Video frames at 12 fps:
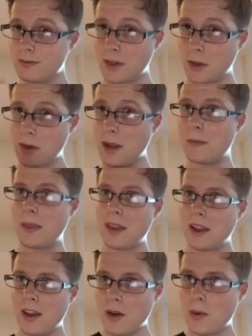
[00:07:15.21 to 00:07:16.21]
Okay.
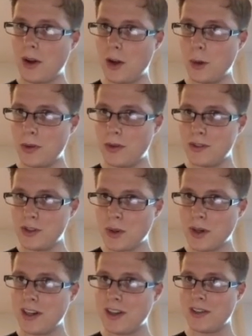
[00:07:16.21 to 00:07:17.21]
Well, I hope you've
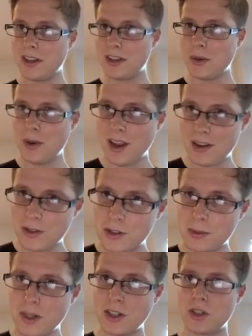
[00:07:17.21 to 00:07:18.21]
enjoyed, and thank you ever
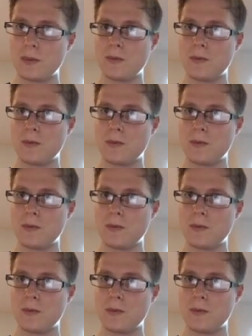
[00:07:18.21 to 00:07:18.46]
so much.